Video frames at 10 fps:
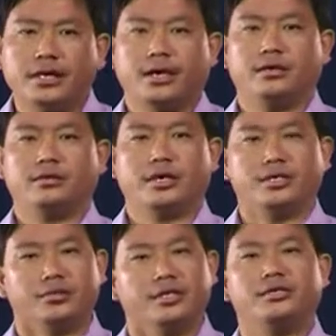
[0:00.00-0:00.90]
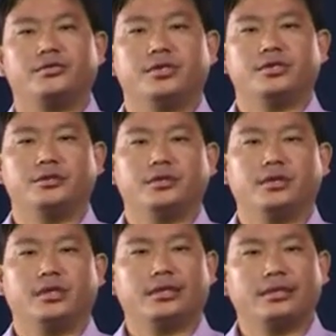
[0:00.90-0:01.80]
health administration
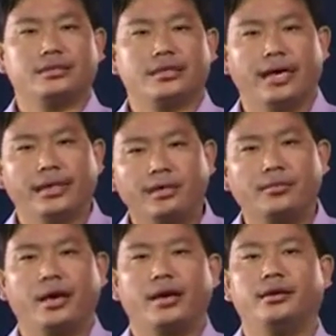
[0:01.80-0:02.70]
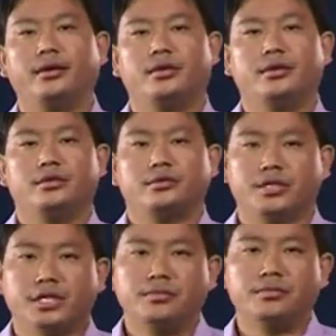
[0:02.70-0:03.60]
is headed by
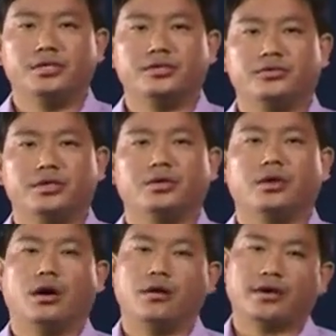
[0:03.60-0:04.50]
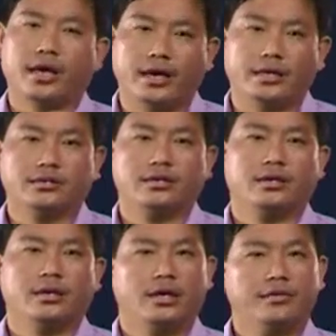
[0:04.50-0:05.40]
State Ministry of Health
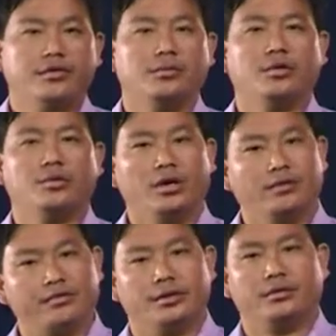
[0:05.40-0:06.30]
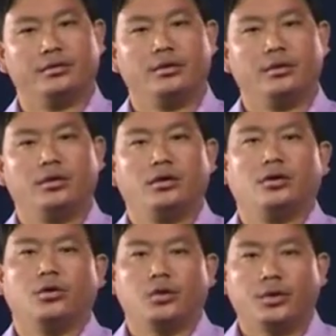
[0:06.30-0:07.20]
and Family Welfare,
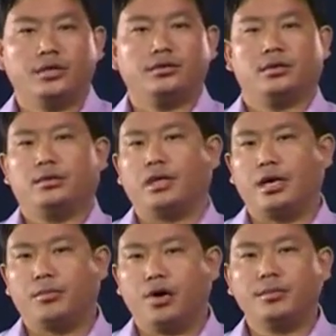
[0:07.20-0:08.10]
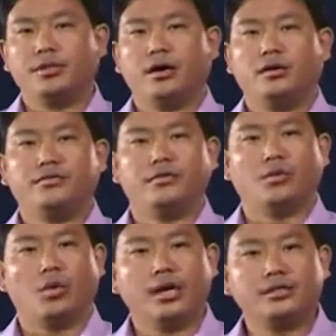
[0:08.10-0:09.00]
with the appointment of
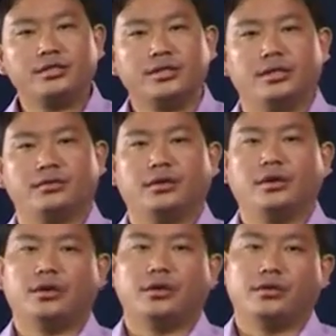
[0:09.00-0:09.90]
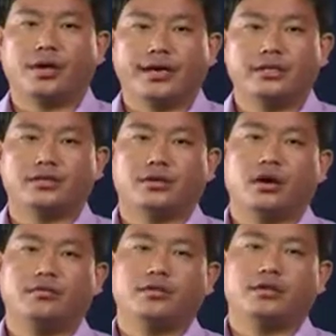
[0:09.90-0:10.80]
one state director
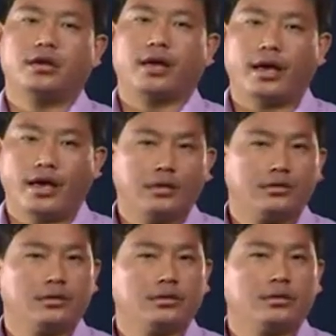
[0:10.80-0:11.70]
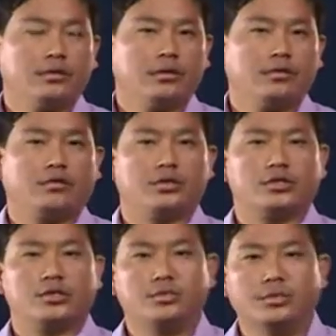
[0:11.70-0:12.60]
of health for the
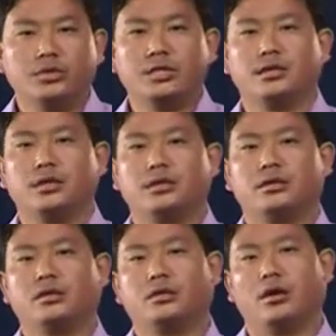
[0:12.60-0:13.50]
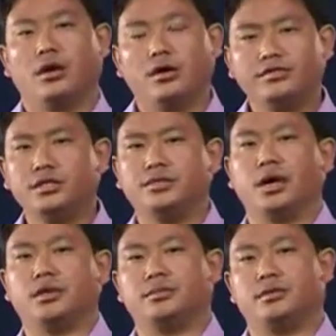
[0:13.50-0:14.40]
smooth conduct of the
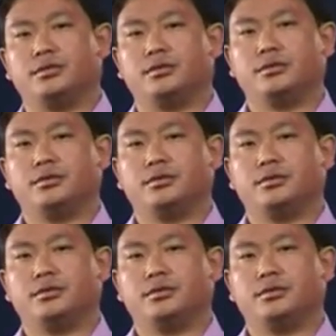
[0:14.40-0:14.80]
department.